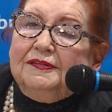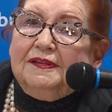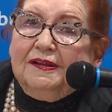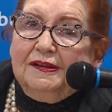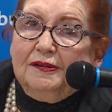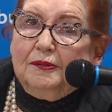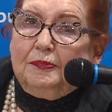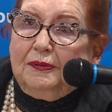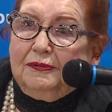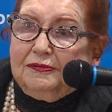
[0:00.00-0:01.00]
the leader
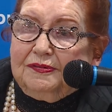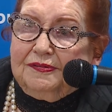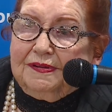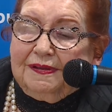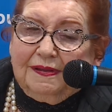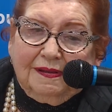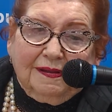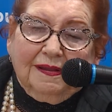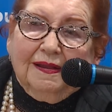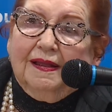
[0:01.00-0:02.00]
post.
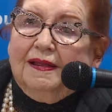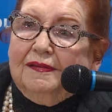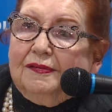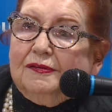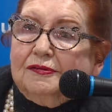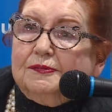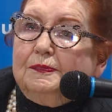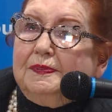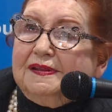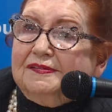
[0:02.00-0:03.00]
There's
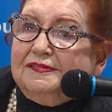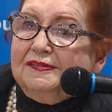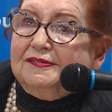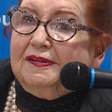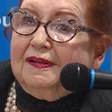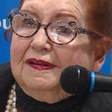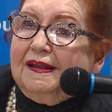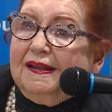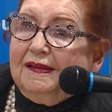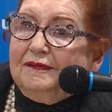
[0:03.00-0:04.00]
business on
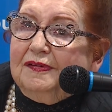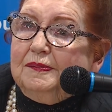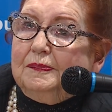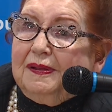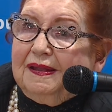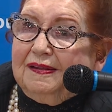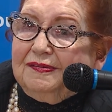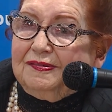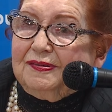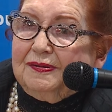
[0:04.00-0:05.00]
every
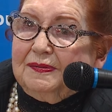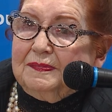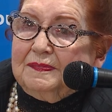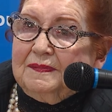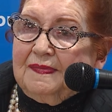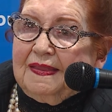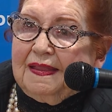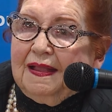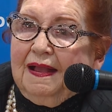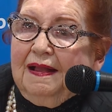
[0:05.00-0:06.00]
page.
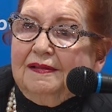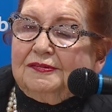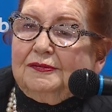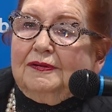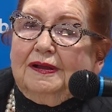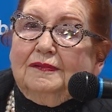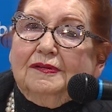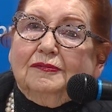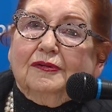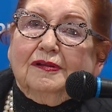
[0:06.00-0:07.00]
So I
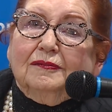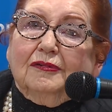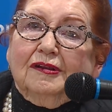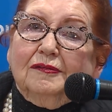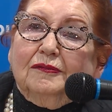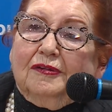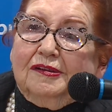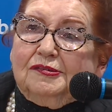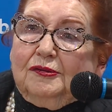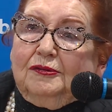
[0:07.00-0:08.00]
would
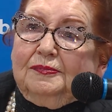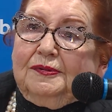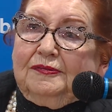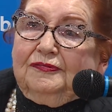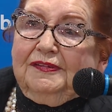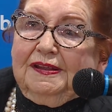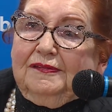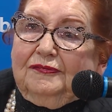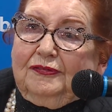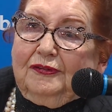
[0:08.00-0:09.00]
rush home to
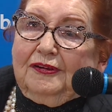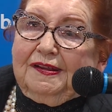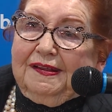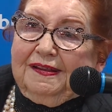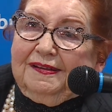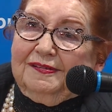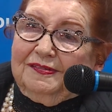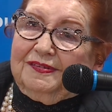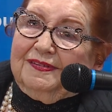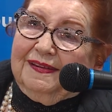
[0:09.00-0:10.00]
feed 4
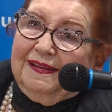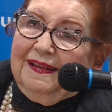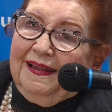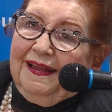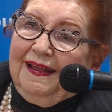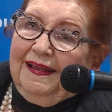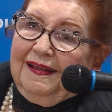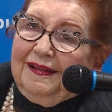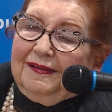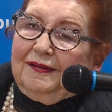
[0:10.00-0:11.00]
kids,
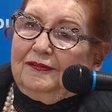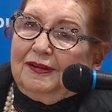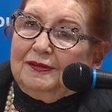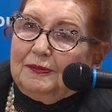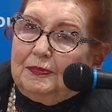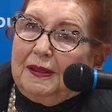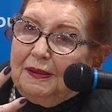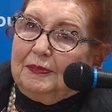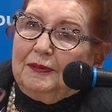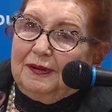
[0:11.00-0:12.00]
and I got the
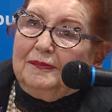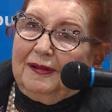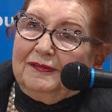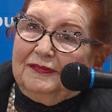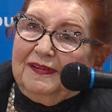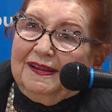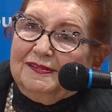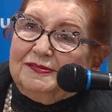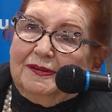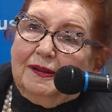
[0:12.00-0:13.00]
paper in my
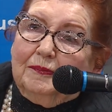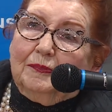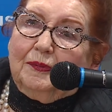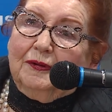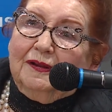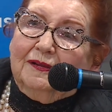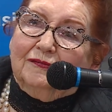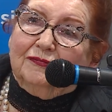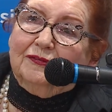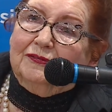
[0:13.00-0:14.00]
face, and I'm burning
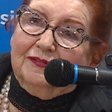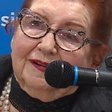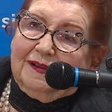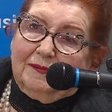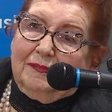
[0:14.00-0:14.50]
food like